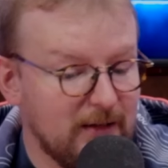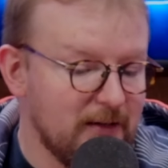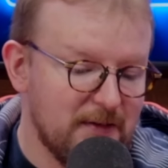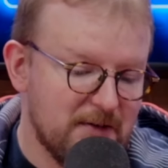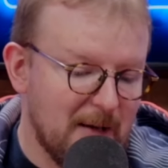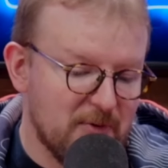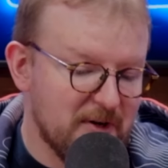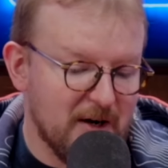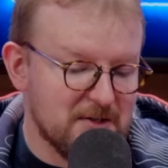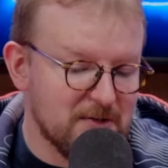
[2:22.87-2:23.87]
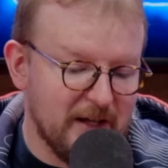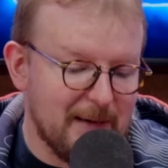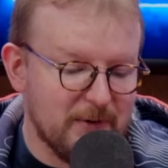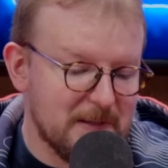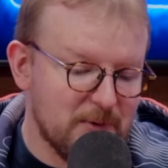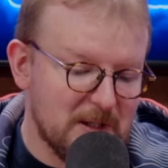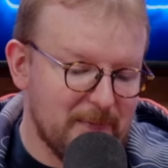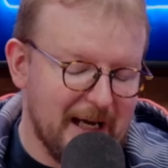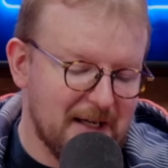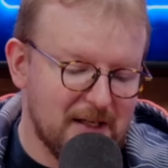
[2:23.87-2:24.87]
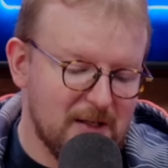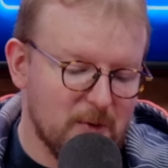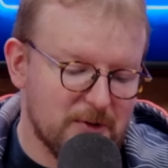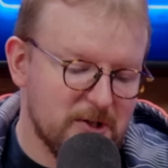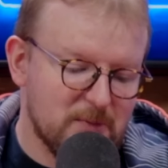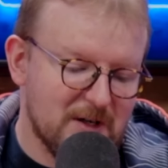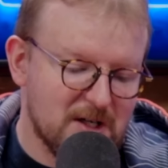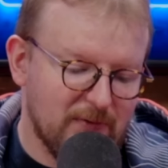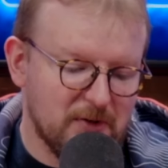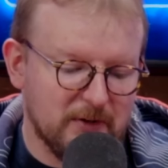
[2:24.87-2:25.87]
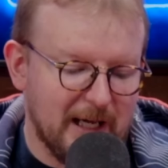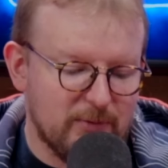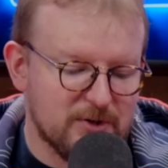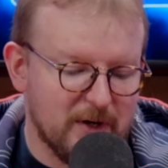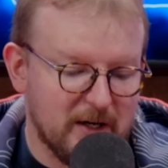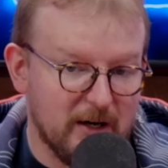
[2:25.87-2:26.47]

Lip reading: look at the top 3 cards of your library, then put them back in any order. You may shuffle your library, draw a